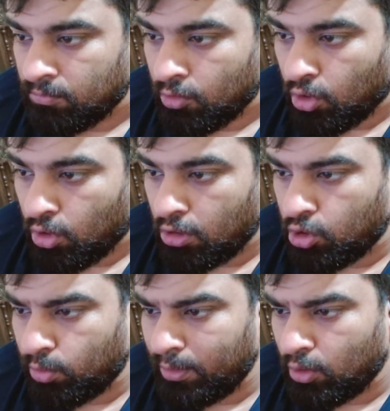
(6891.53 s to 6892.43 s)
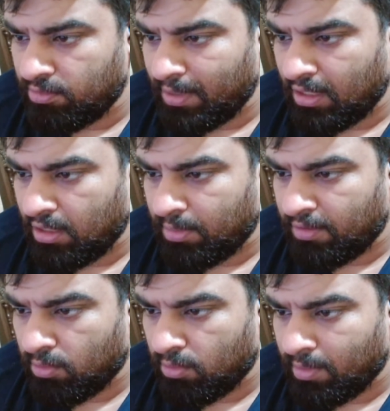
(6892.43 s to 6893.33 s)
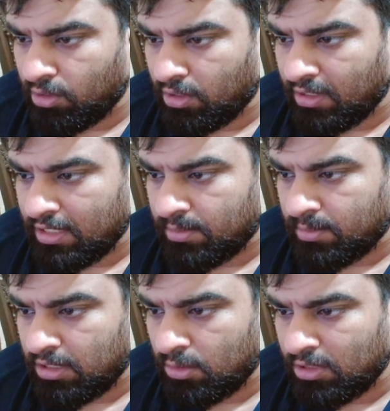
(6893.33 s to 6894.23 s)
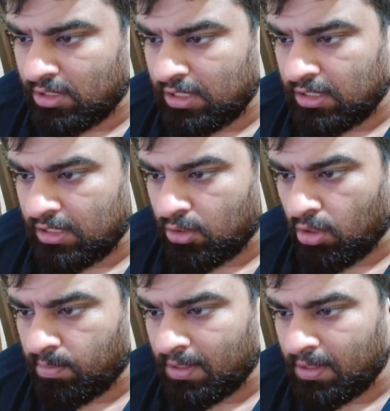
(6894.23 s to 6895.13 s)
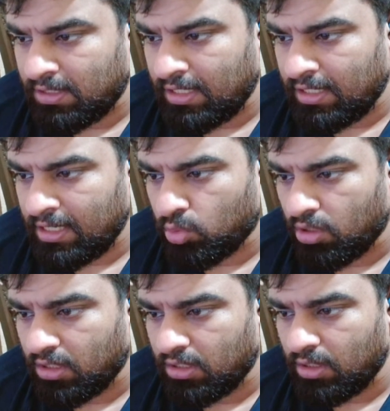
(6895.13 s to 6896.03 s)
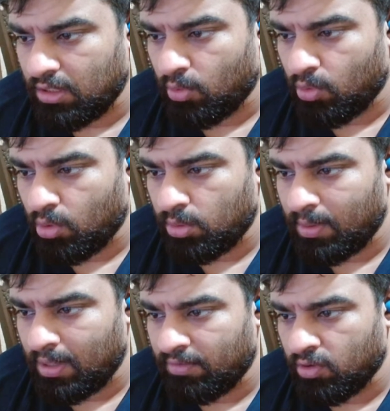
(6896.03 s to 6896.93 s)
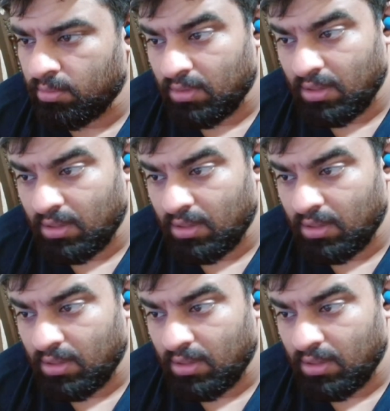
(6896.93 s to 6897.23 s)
Although we overpaid a bit for Mount and Rasmus, it was decent. All players ETH want and they want to play for him.